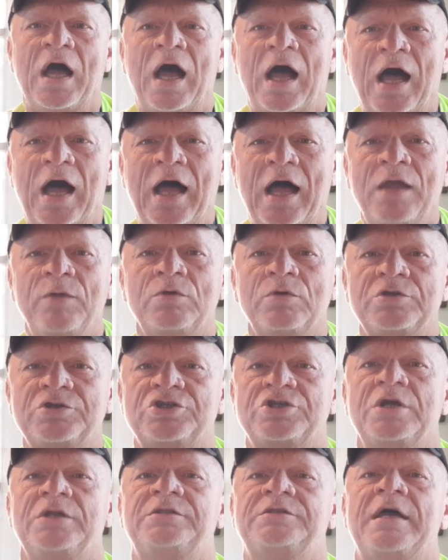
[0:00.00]
I will
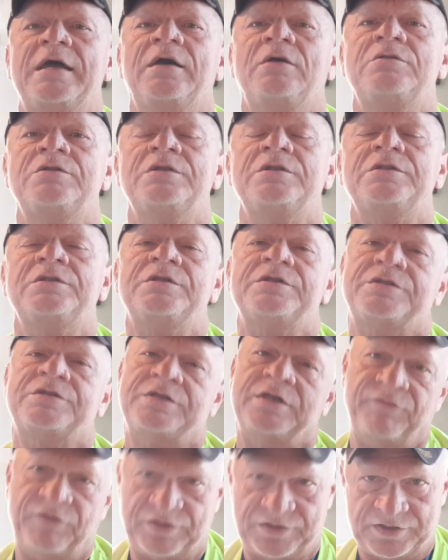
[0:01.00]
shut down the
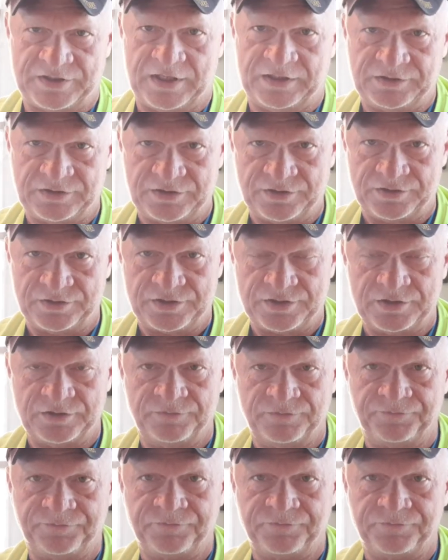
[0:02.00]
civic centers.